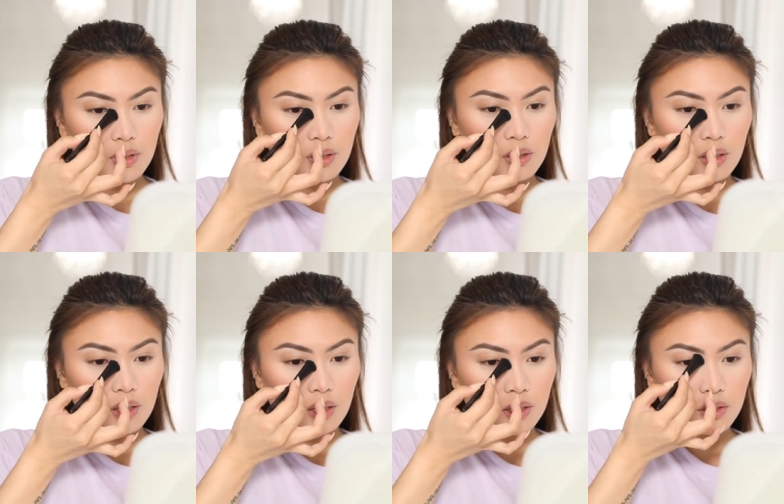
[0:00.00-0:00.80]
And
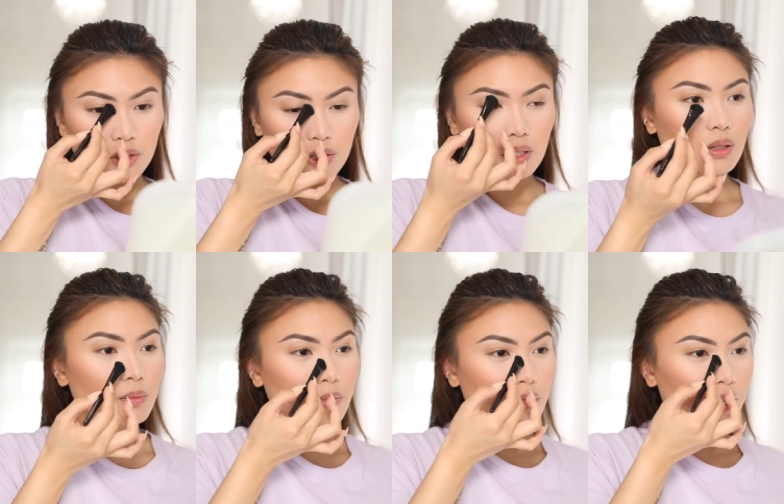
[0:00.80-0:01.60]
I like to just
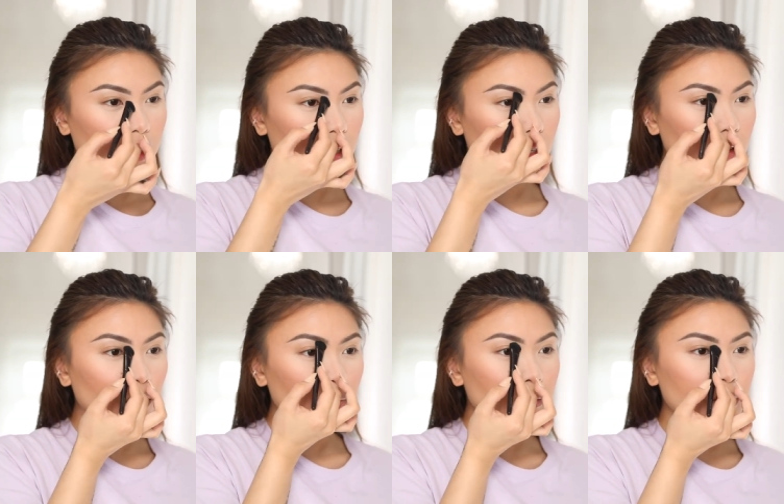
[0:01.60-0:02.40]
bring it
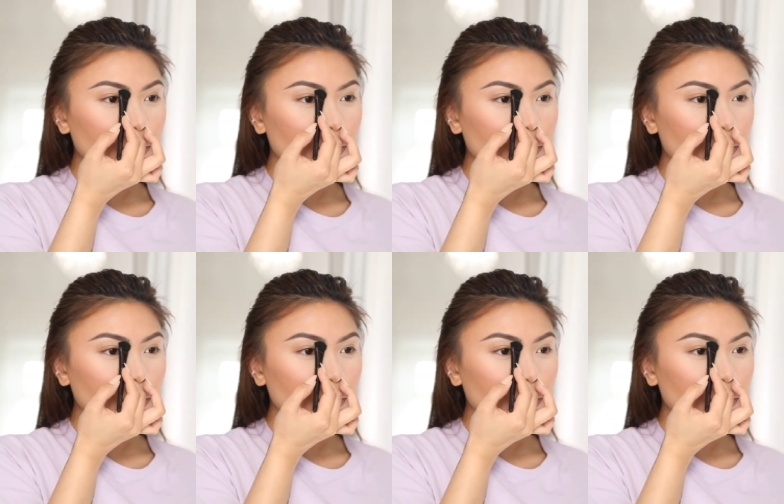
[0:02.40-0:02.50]
up